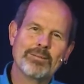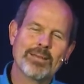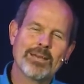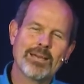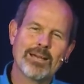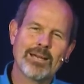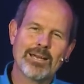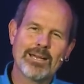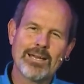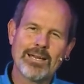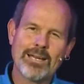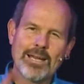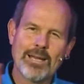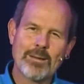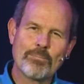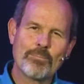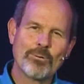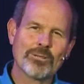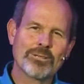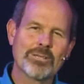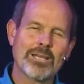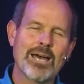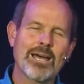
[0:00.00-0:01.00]
Uh, and I
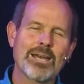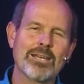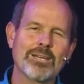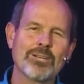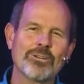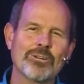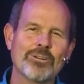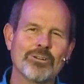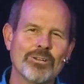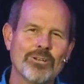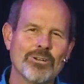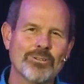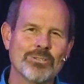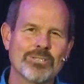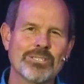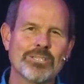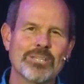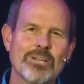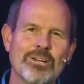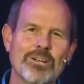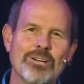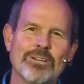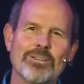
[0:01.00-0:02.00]
put that in your notes
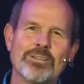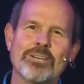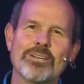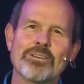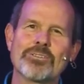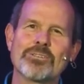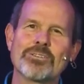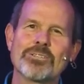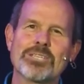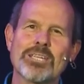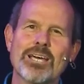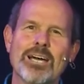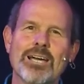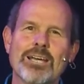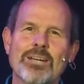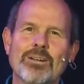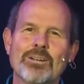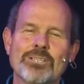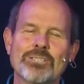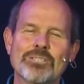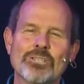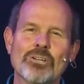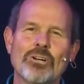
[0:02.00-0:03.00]
there on the other side.
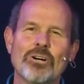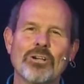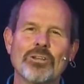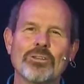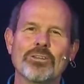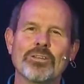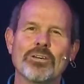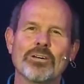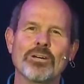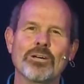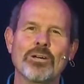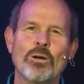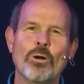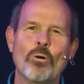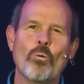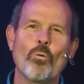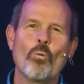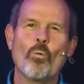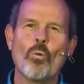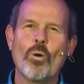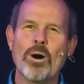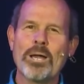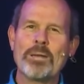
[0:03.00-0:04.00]
It's called the
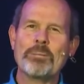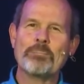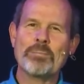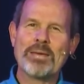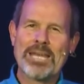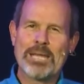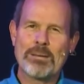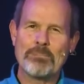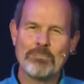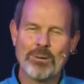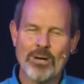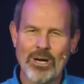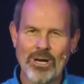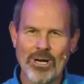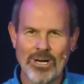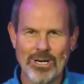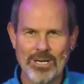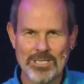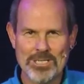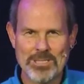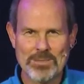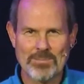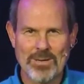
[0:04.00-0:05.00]
One Minute
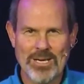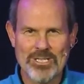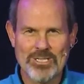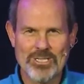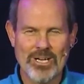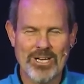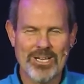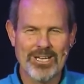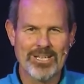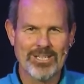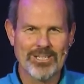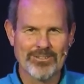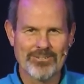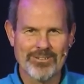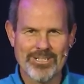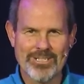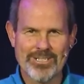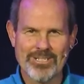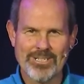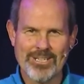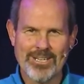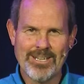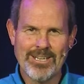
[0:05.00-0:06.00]
Pause by John
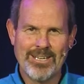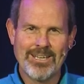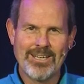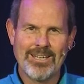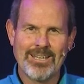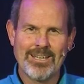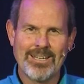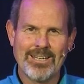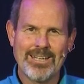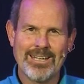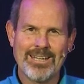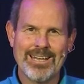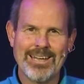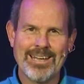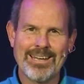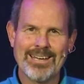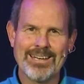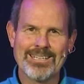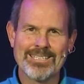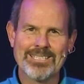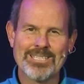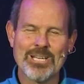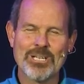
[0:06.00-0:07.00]
Eldredge.
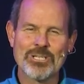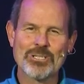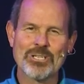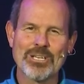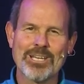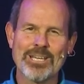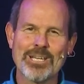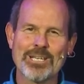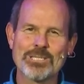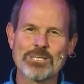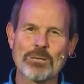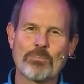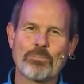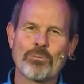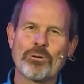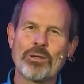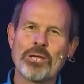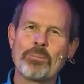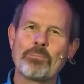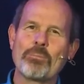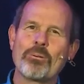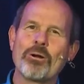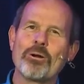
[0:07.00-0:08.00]
And essentially, it's a
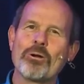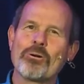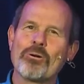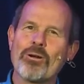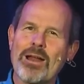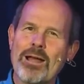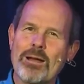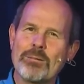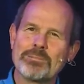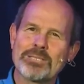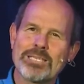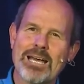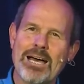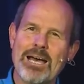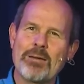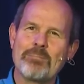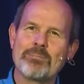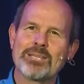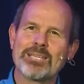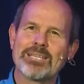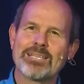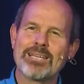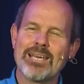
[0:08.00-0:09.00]
pre programmed
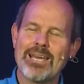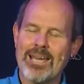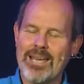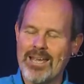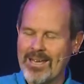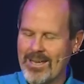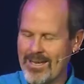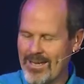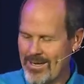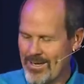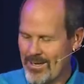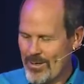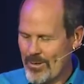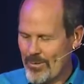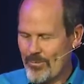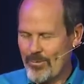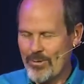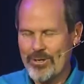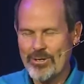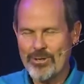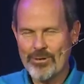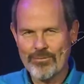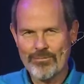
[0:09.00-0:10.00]
time in the day
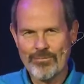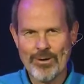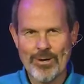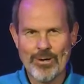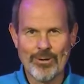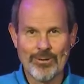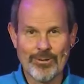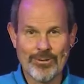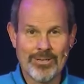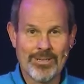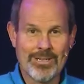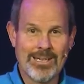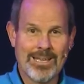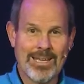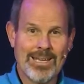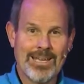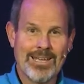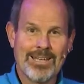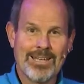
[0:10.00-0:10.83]
when your phone